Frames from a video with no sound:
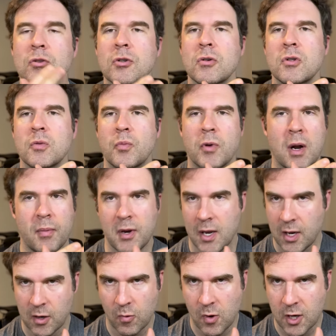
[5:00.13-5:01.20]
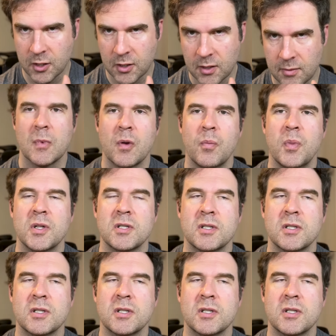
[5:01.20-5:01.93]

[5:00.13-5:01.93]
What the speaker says: Jones probably not going to watch it, but